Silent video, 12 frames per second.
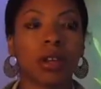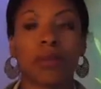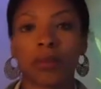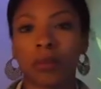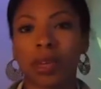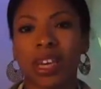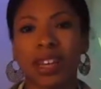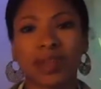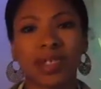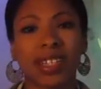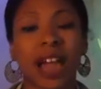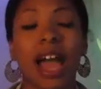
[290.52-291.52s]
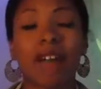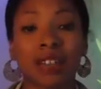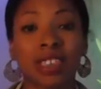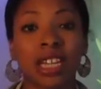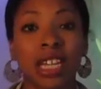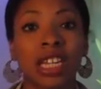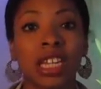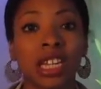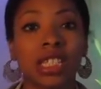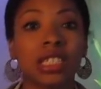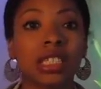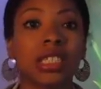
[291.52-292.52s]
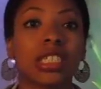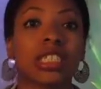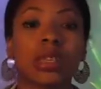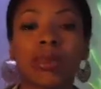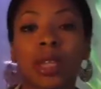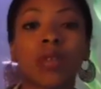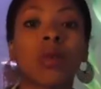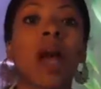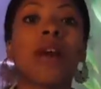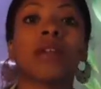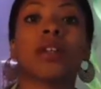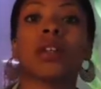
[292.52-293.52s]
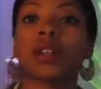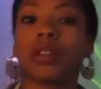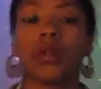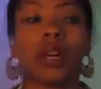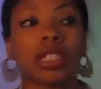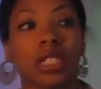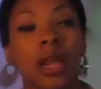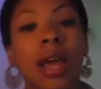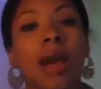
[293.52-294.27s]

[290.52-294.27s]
for me, after 10 years is something you have to question.